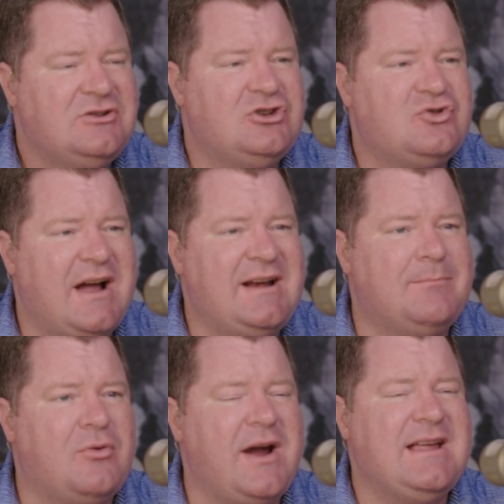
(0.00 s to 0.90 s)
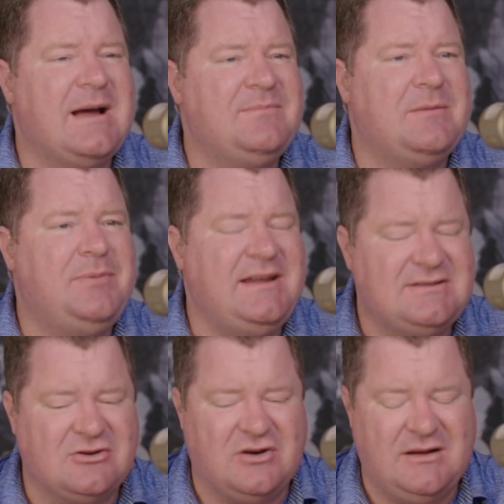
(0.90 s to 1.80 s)
to try to break up the
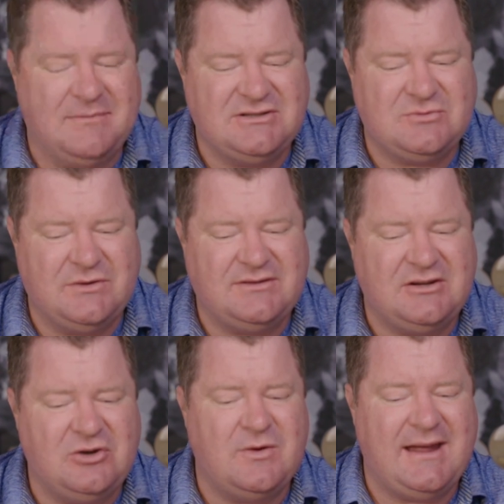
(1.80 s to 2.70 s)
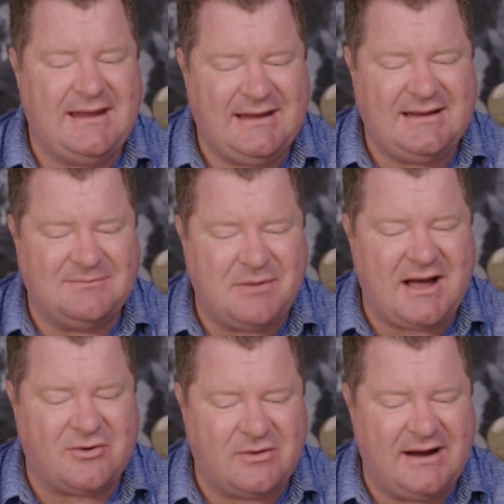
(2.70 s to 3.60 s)
peace agreements with the UAE and
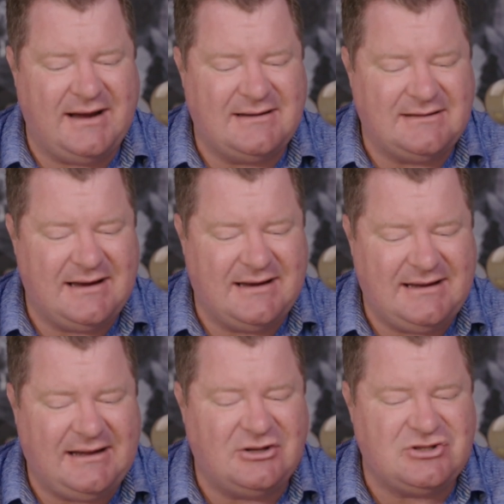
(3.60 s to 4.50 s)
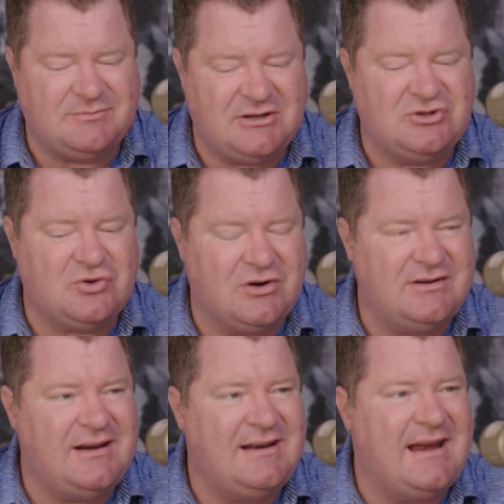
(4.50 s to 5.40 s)
Bahrain and Egypt and
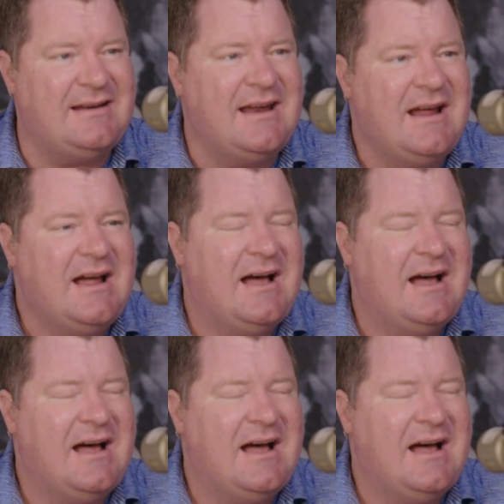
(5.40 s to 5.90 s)
Jordan and